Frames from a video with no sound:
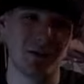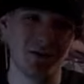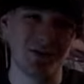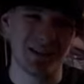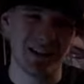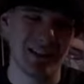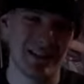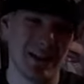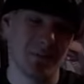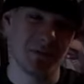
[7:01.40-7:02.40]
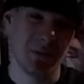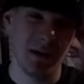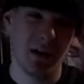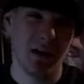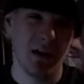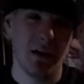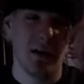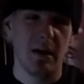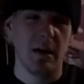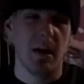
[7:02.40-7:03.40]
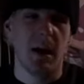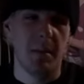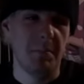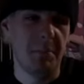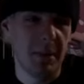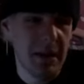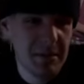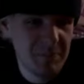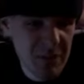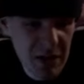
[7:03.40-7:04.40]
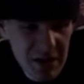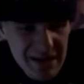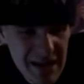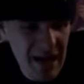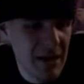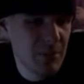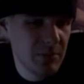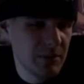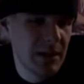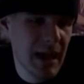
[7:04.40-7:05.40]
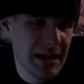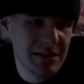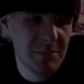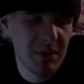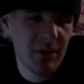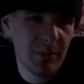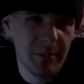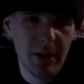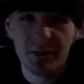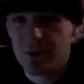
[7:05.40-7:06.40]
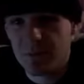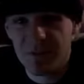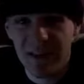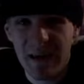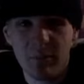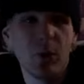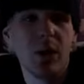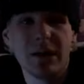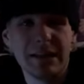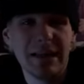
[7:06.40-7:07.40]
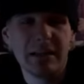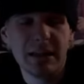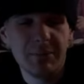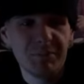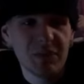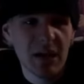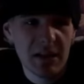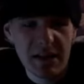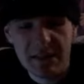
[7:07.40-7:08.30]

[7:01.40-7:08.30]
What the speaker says: are all just kind of the same to me. But, EA really hasn't been on the ball in terms of the game quality lately. And